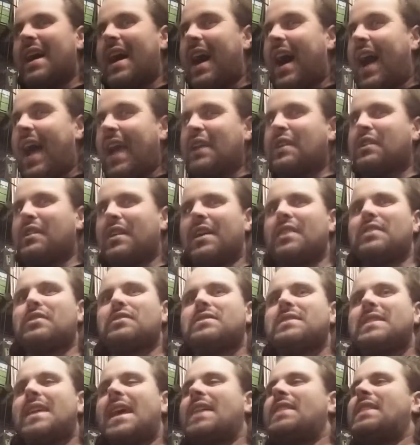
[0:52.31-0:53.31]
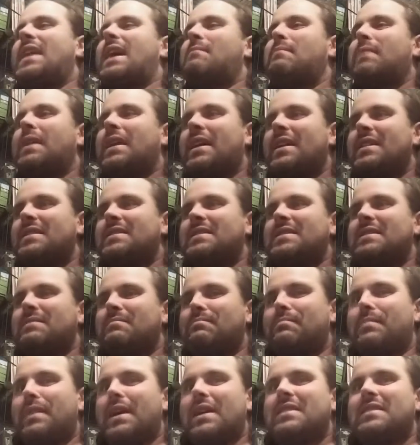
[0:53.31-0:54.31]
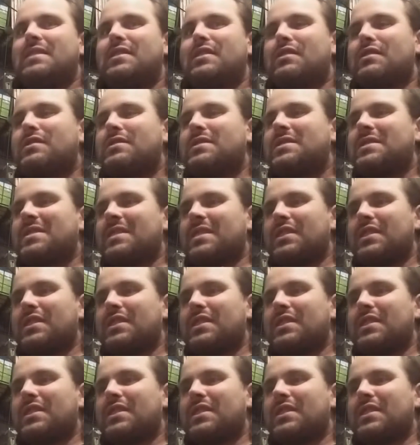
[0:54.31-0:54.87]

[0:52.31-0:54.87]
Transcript: I could understand that but there's